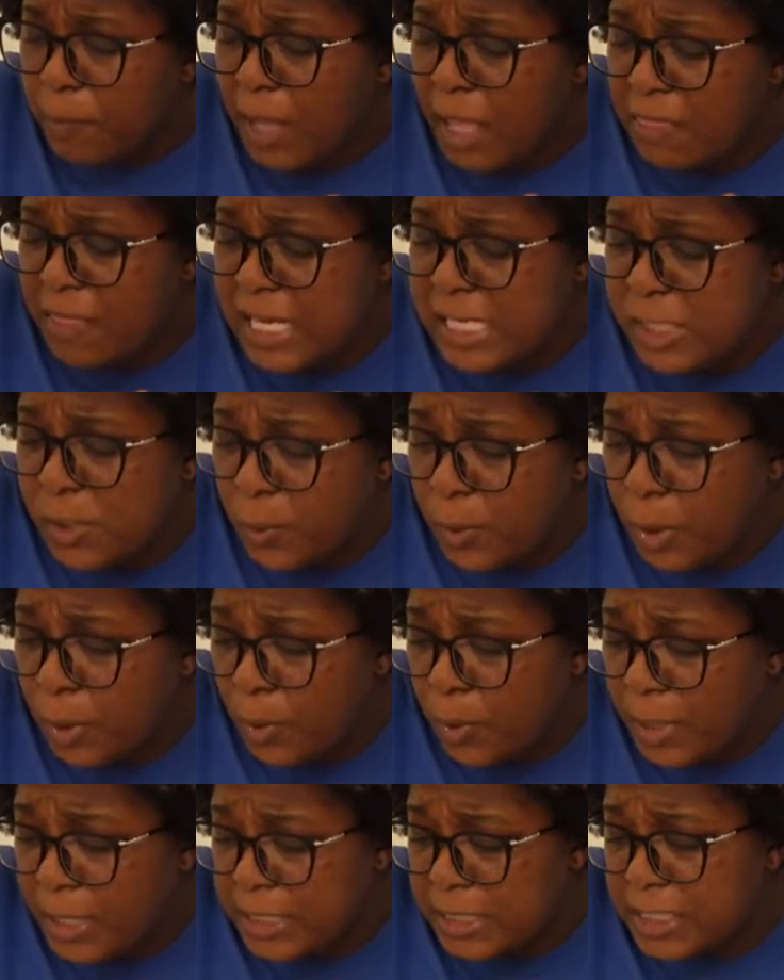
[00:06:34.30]
That's the real
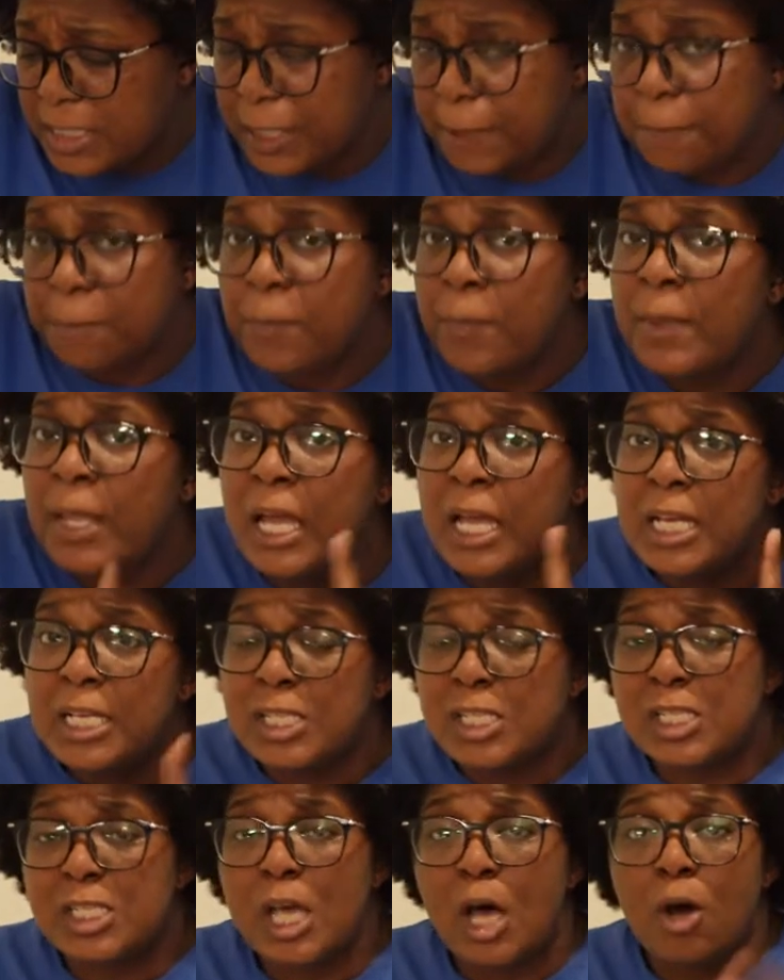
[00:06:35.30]
question.
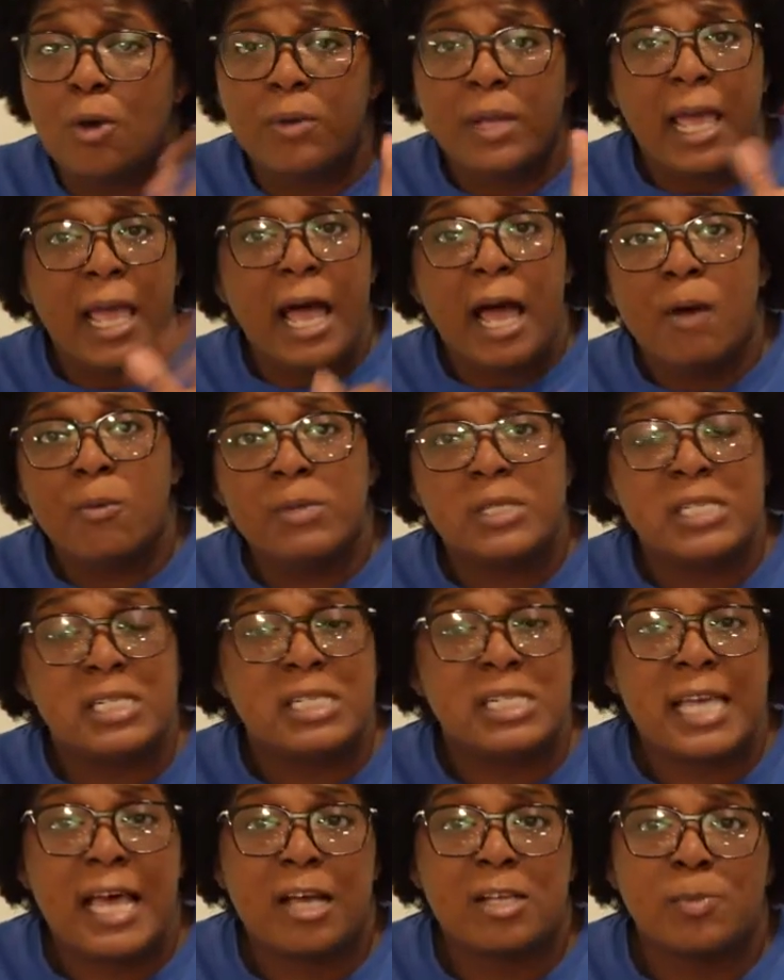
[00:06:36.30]
So they all went to
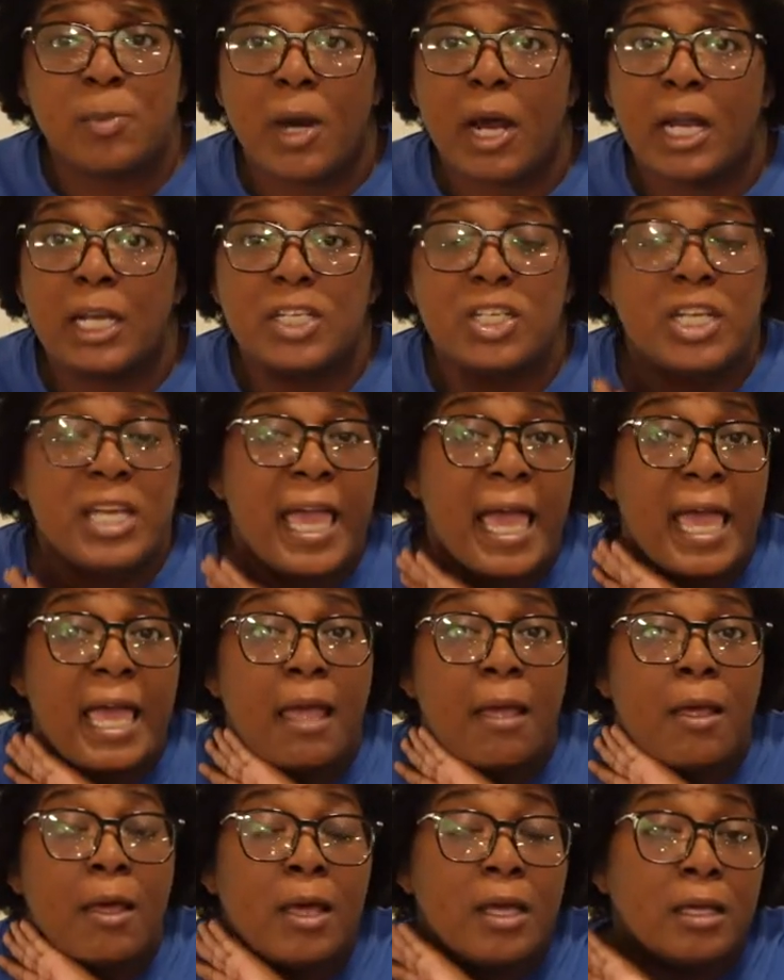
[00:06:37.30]
this house party. She got
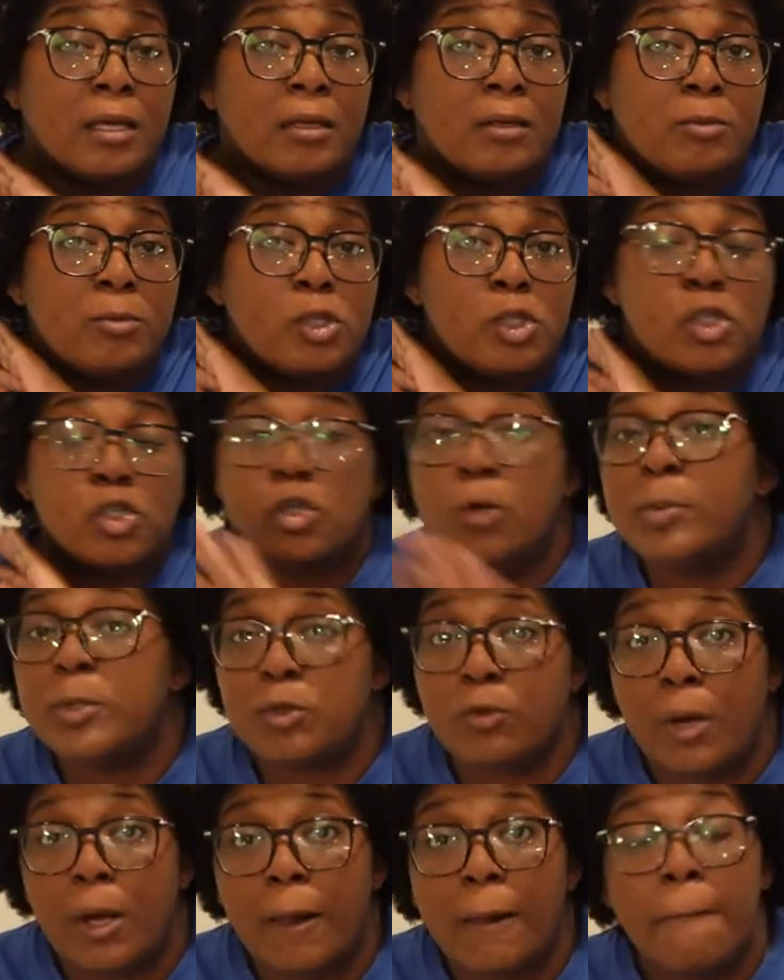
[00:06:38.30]
super
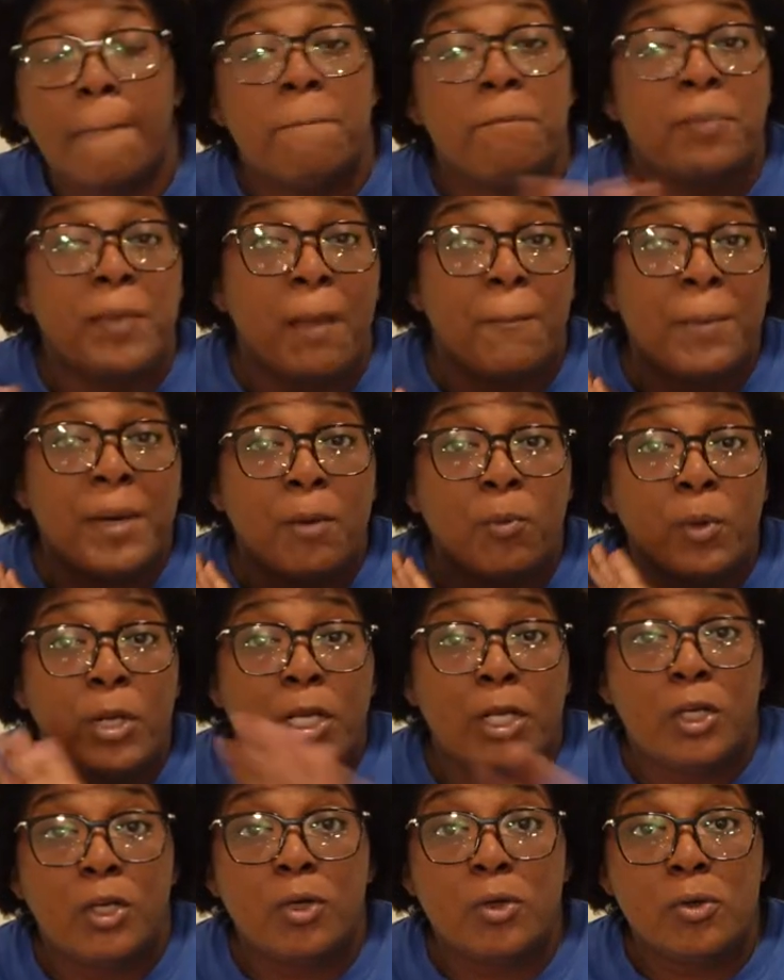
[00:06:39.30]
drunk. But when
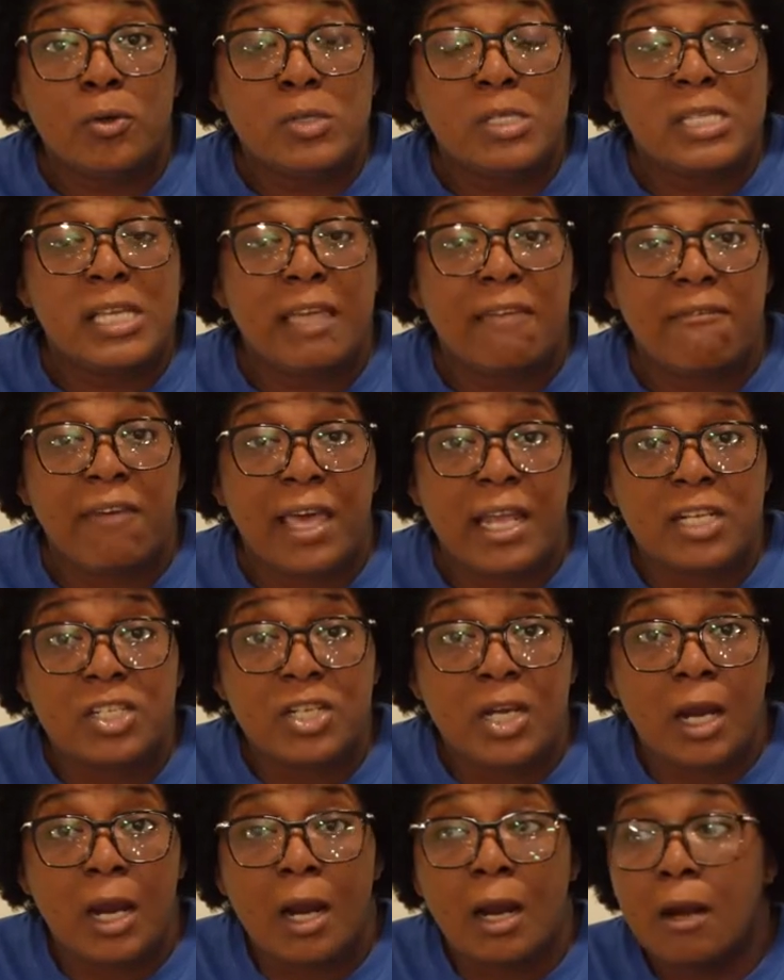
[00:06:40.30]
the dudes took advantage
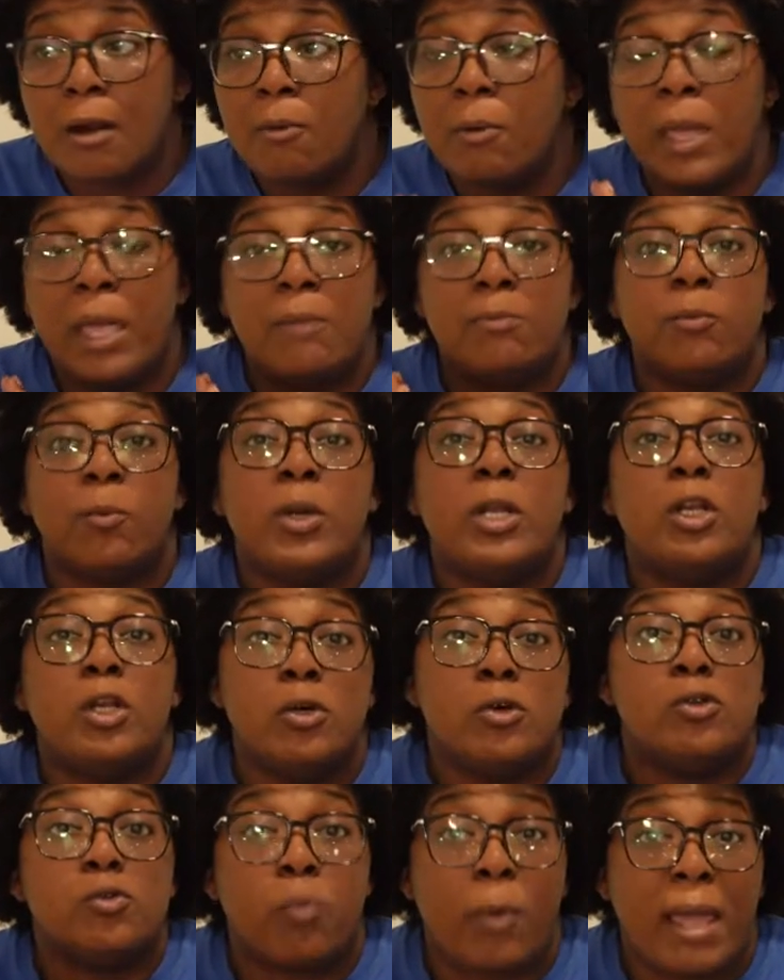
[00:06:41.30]
of her, it, when the
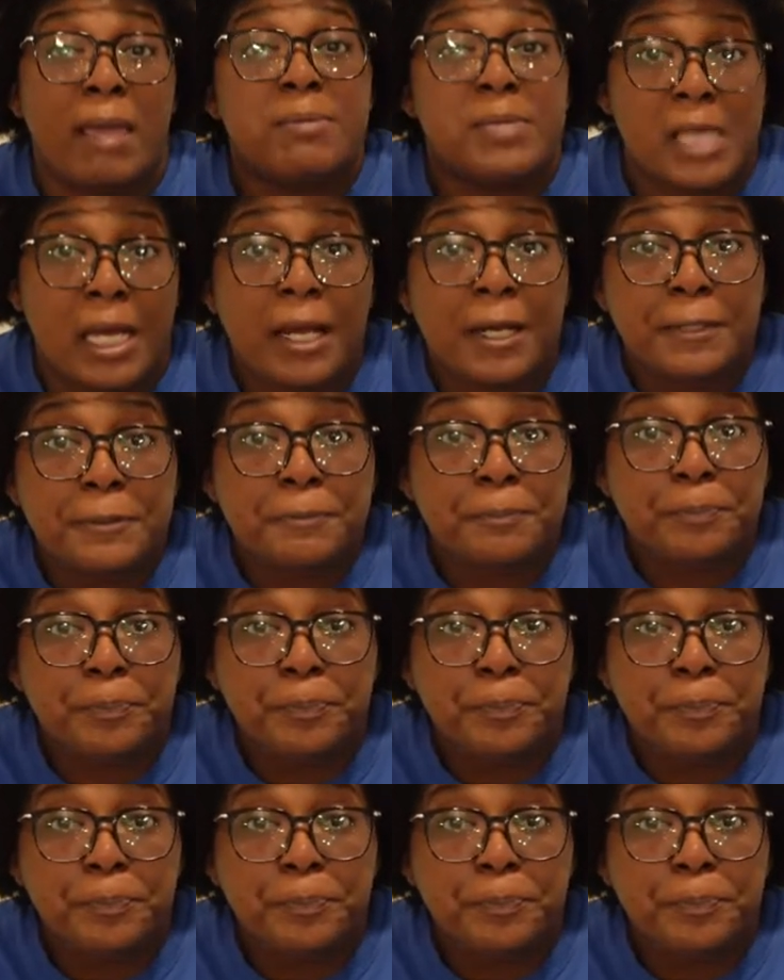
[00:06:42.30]
dudes raped her,